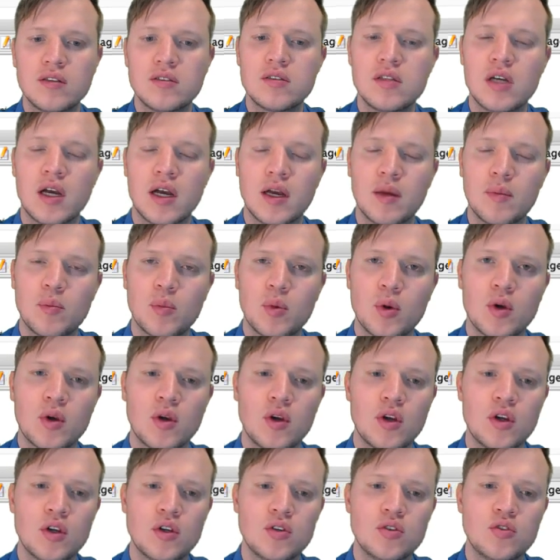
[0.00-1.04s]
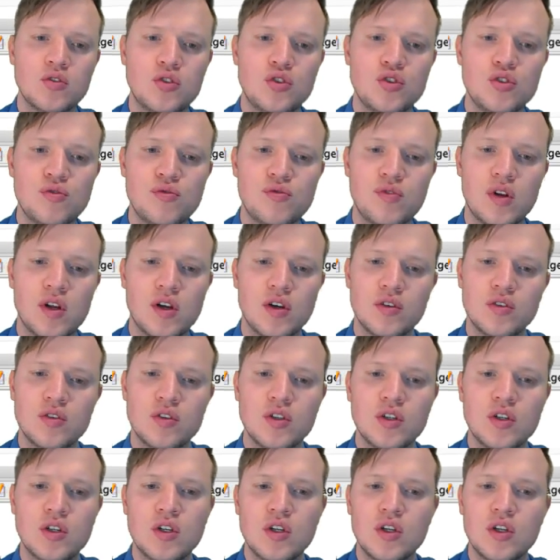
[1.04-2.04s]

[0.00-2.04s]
type to float,